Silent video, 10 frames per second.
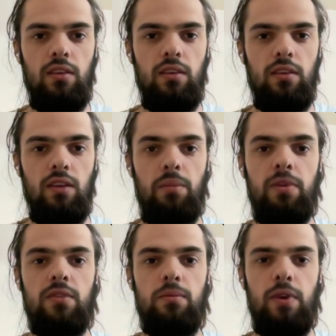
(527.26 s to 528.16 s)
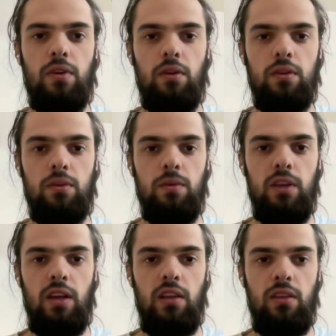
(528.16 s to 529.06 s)
It happens because we
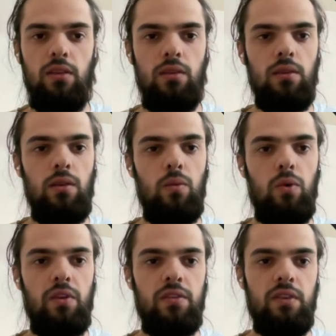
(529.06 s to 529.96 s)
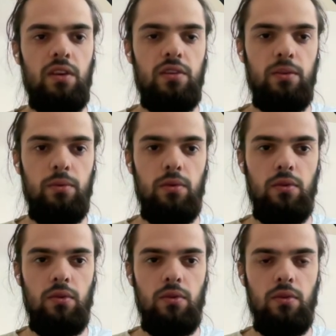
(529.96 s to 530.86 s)
add once attribute,
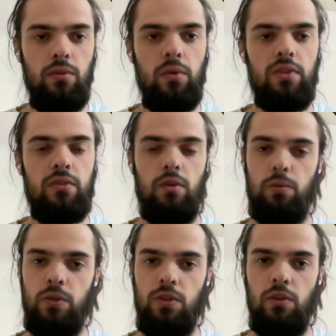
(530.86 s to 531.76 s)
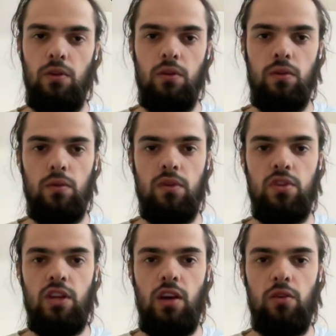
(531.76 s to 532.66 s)
once option to the
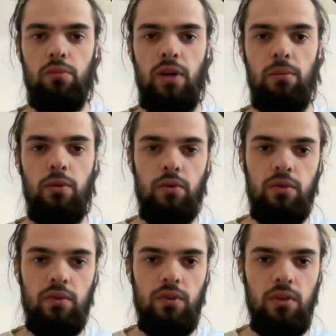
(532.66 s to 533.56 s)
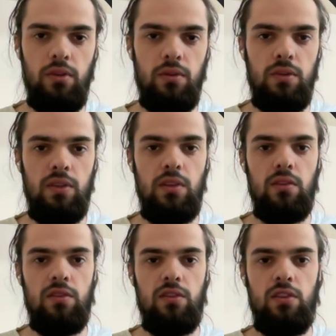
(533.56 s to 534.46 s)
child bubble, and you see
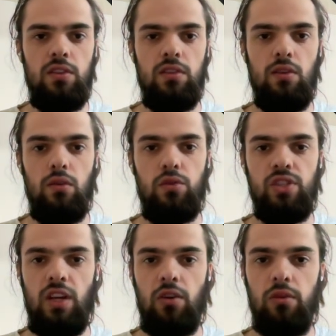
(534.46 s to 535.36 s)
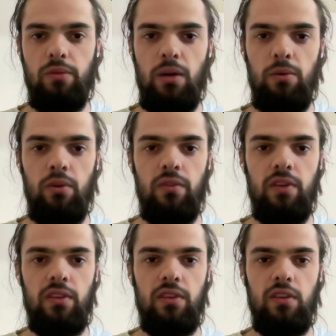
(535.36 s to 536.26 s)
that there is no child bubble
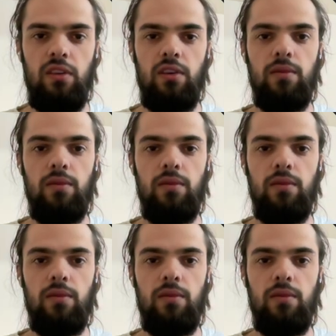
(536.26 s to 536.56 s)
event here.